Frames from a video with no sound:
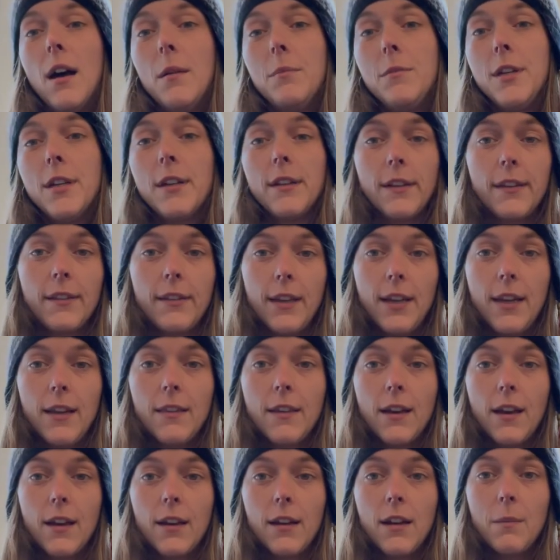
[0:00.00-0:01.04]
You can see
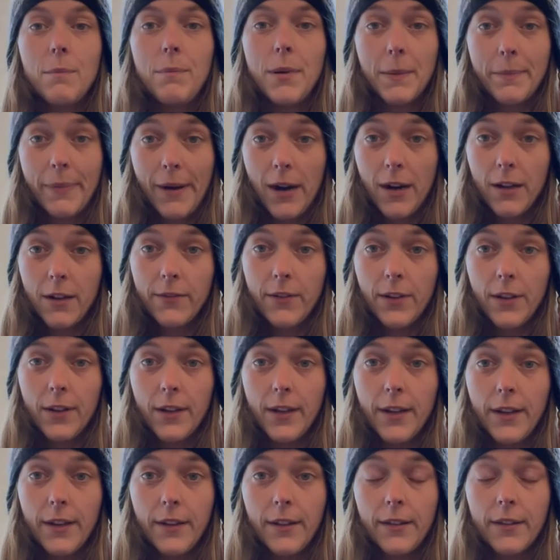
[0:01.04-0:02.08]
that a big part of it
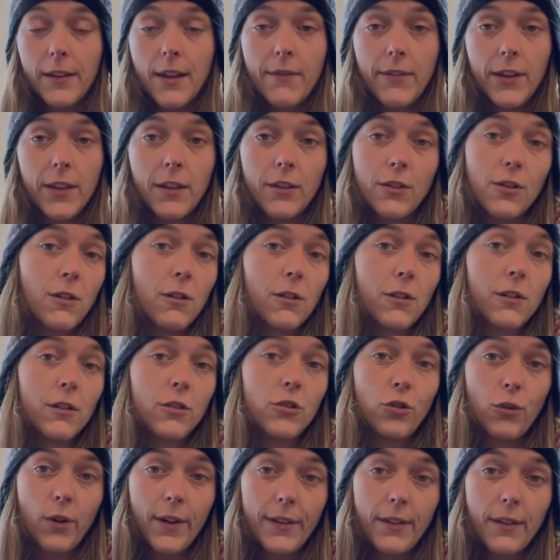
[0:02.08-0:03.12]
is giving the dog
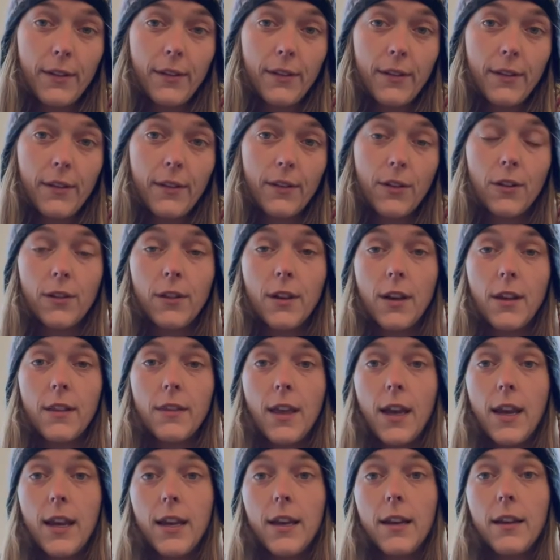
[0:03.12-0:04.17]
choices so that
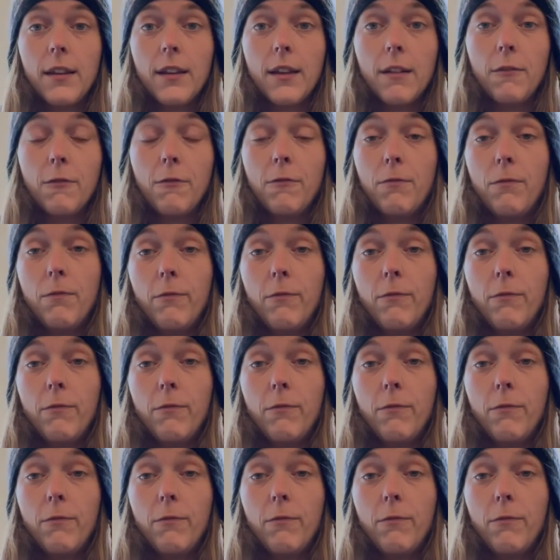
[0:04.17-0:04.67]
they can